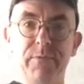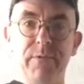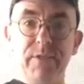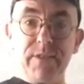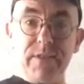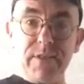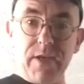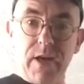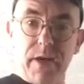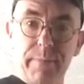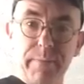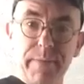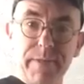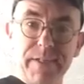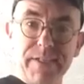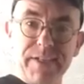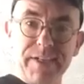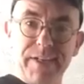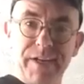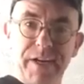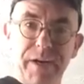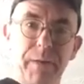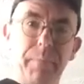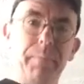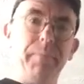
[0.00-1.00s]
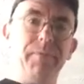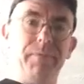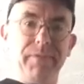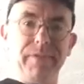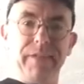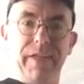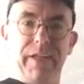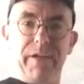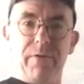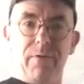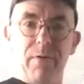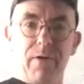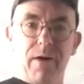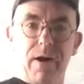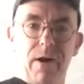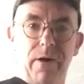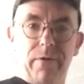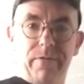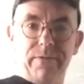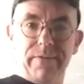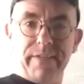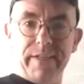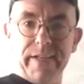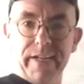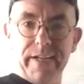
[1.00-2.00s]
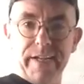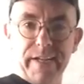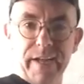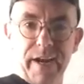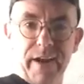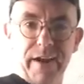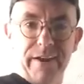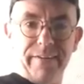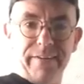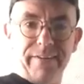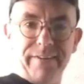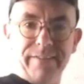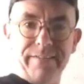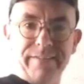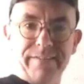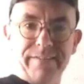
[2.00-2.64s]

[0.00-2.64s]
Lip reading: when the zombies come later on. Take care.